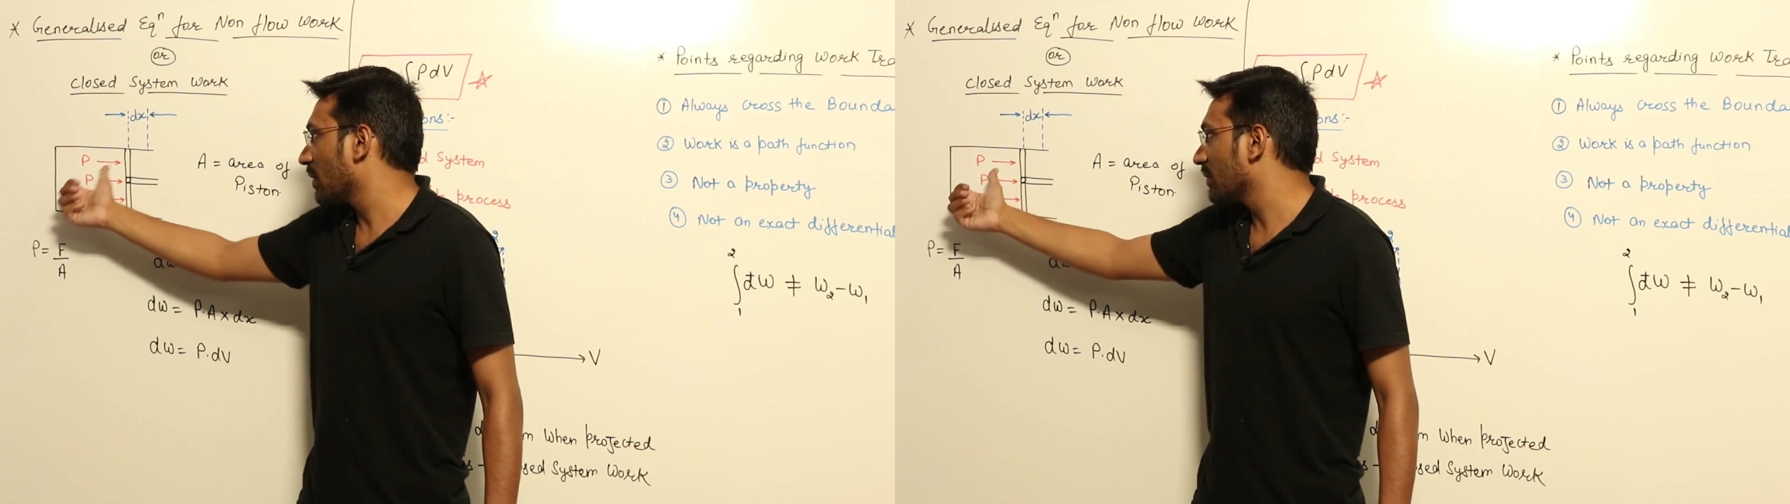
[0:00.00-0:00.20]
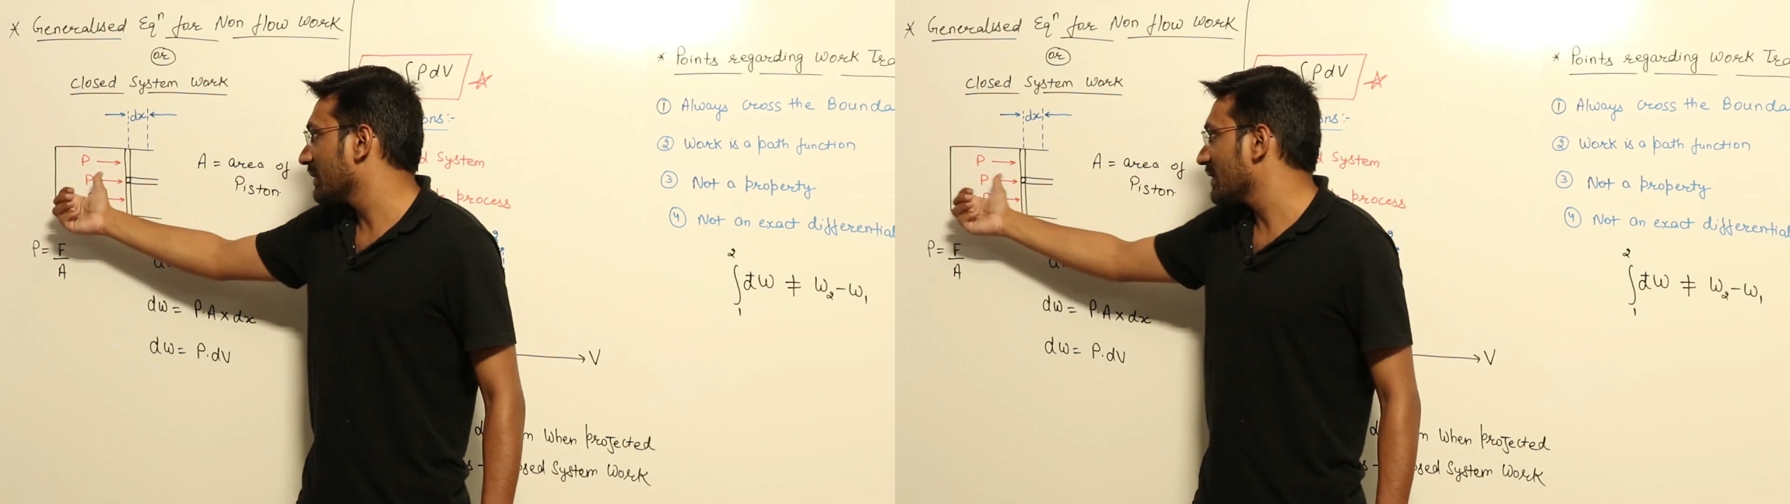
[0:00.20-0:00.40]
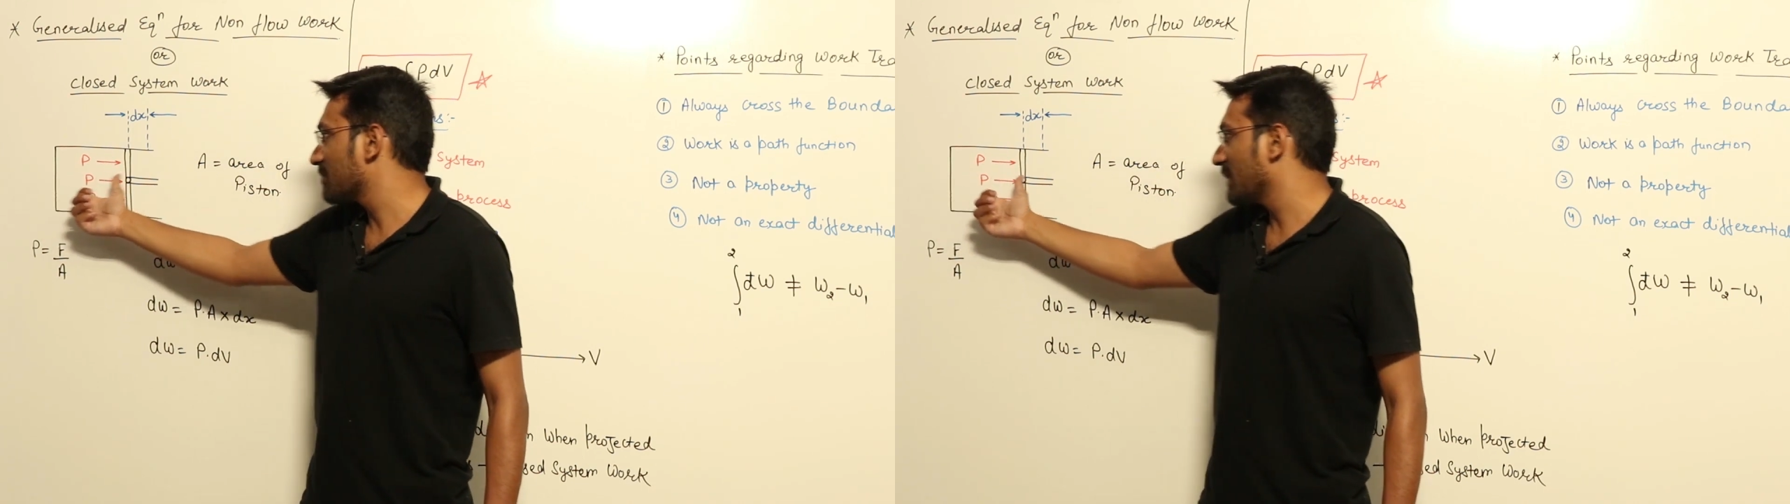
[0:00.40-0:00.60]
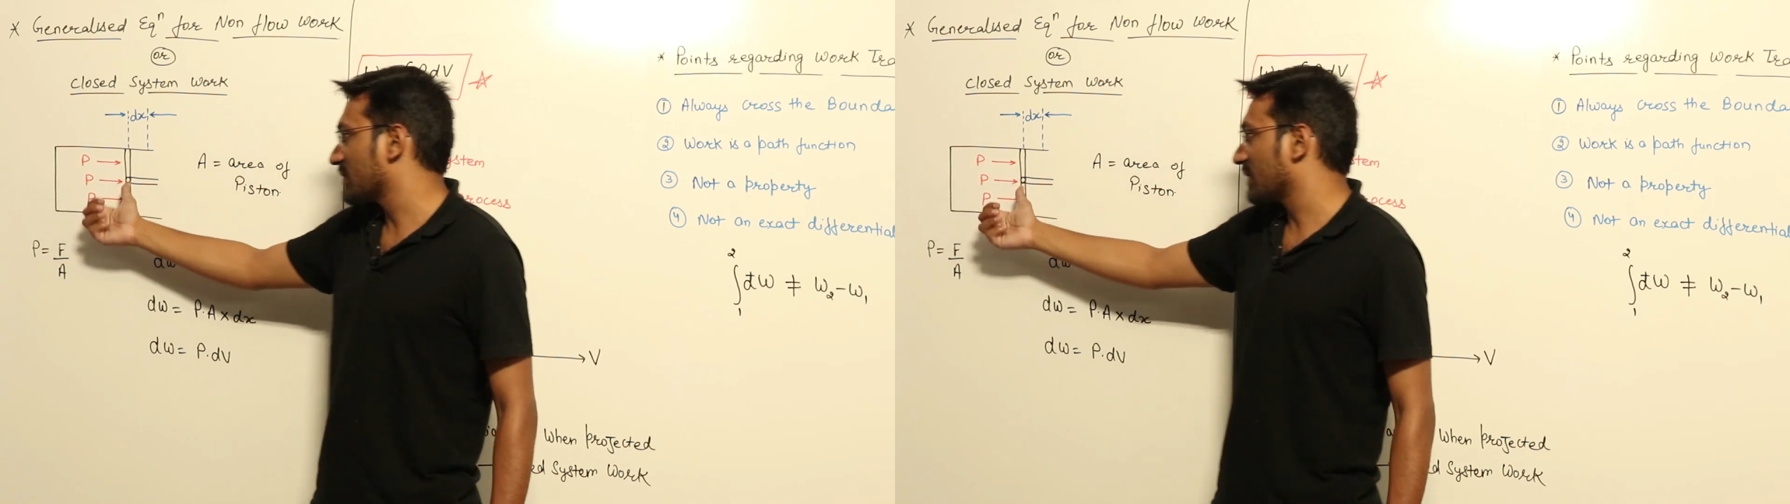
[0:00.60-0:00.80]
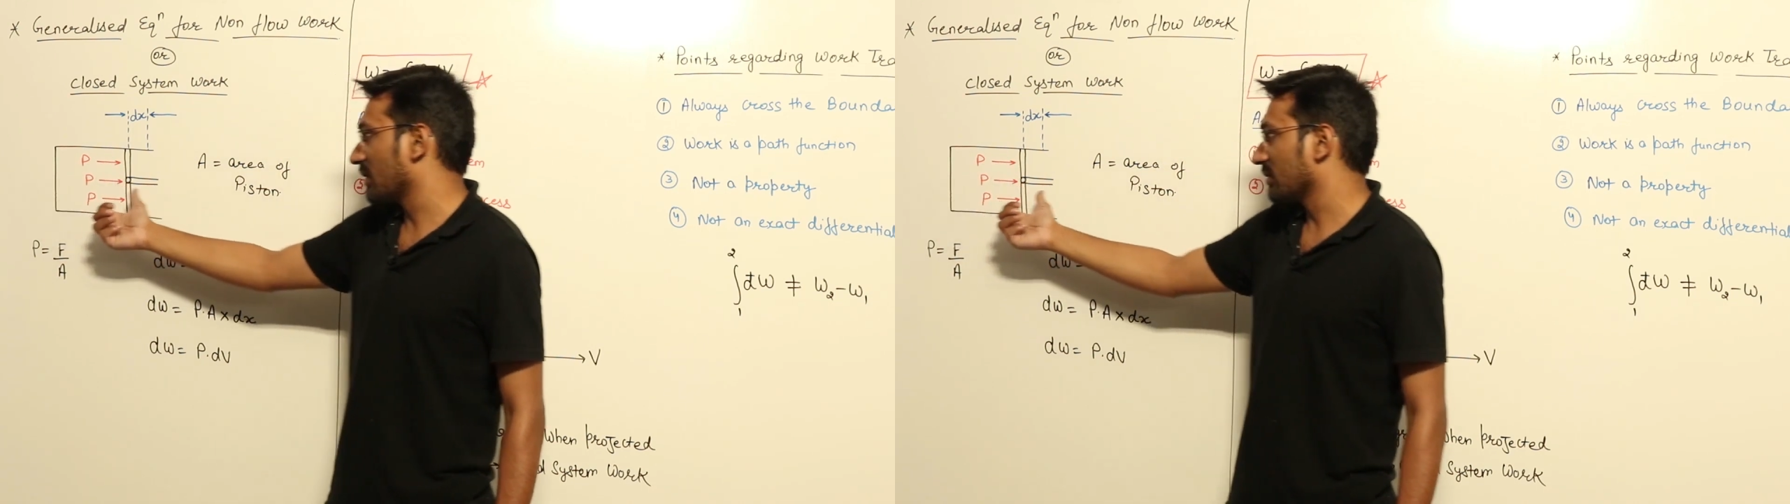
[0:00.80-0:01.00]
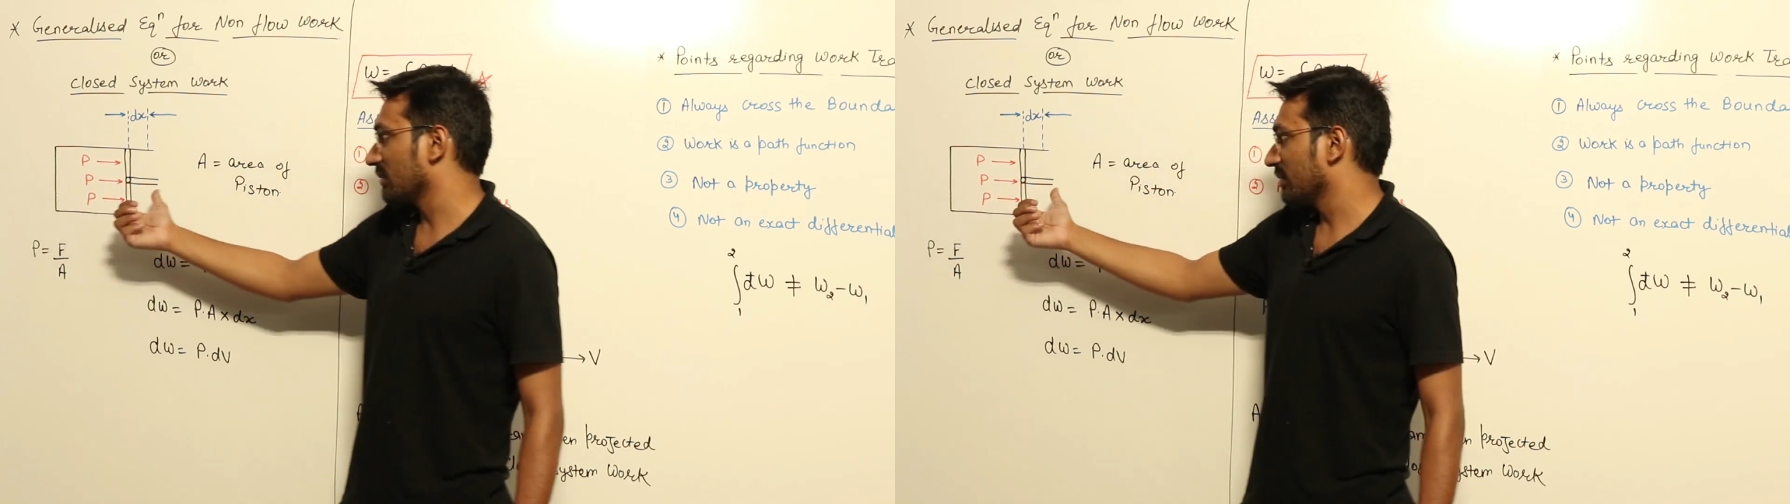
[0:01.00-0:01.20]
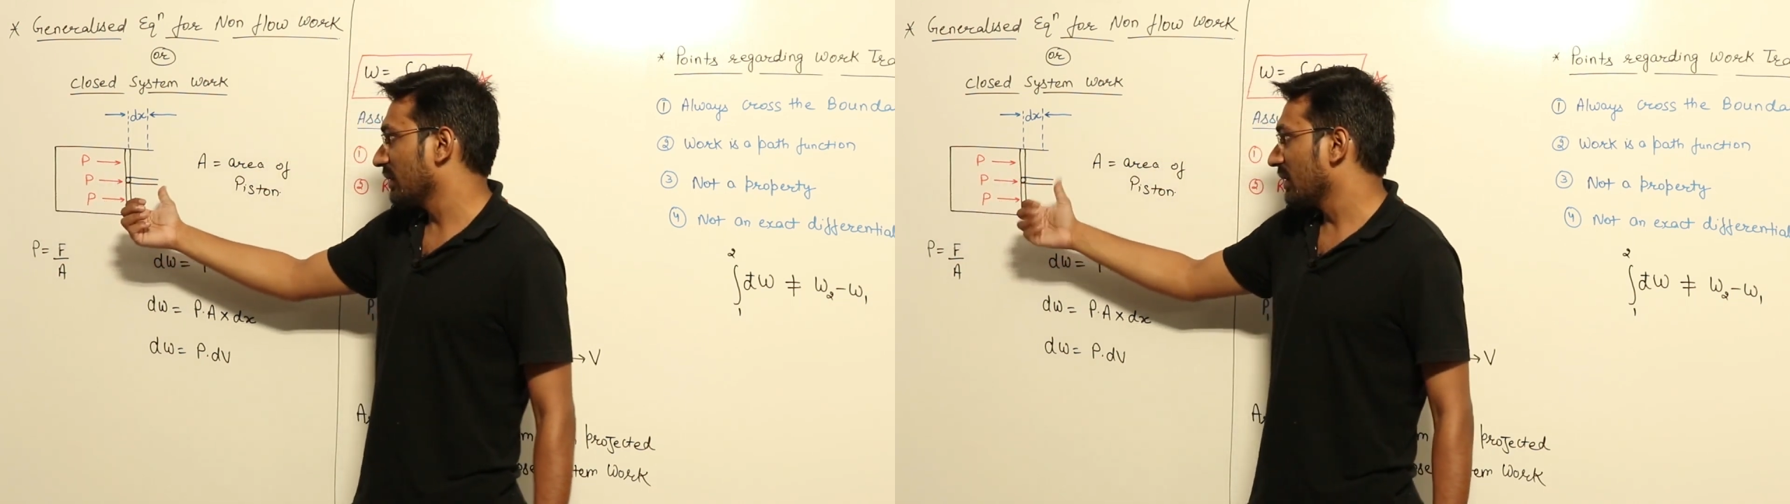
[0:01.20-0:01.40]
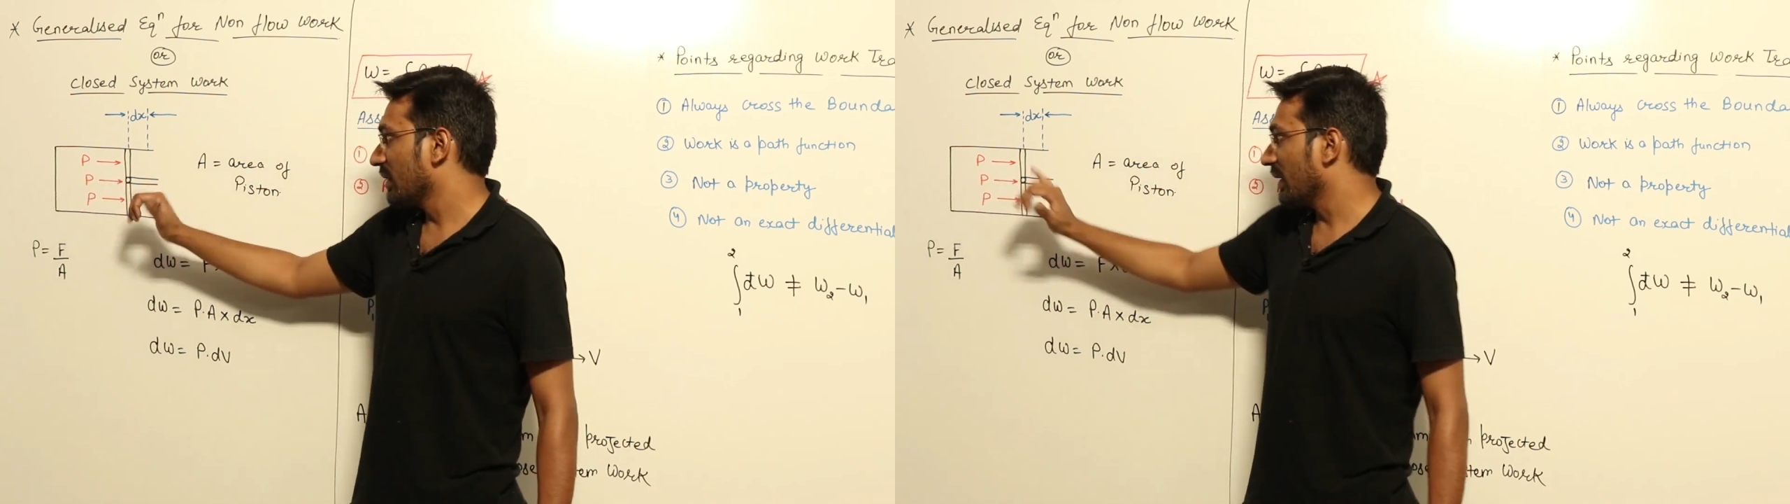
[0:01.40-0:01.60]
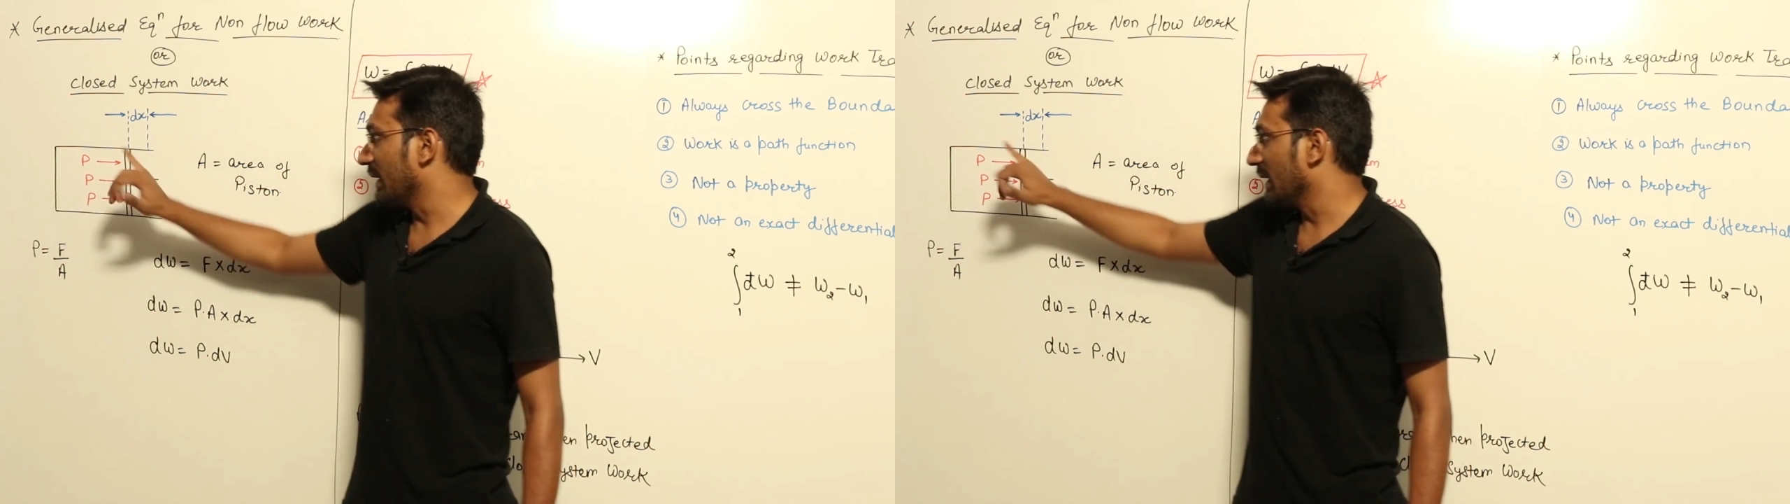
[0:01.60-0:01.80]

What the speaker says: on this piston, right?